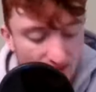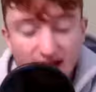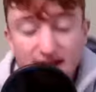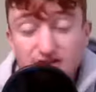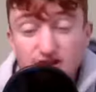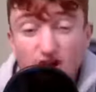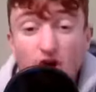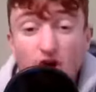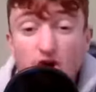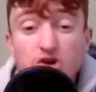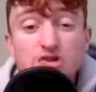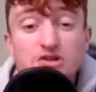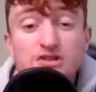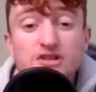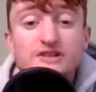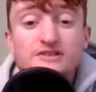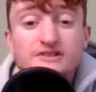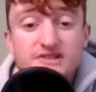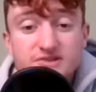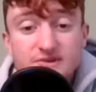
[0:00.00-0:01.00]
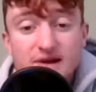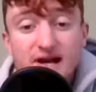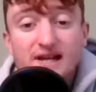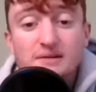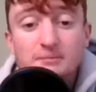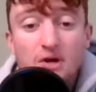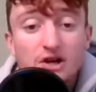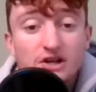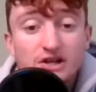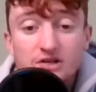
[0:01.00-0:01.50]
And the hunger as well in
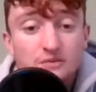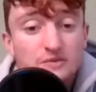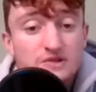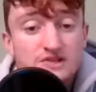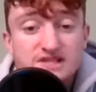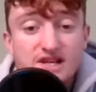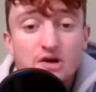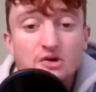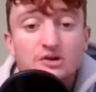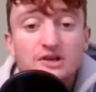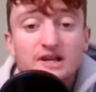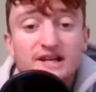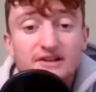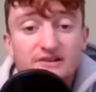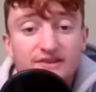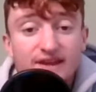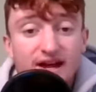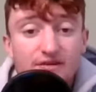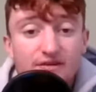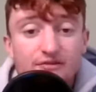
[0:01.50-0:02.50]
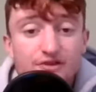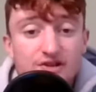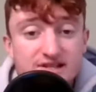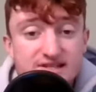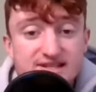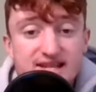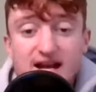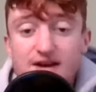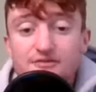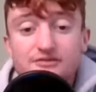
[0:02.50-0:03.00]
Monaghan was so clear in that
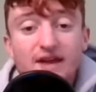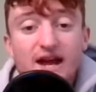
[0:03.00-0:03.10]
first half.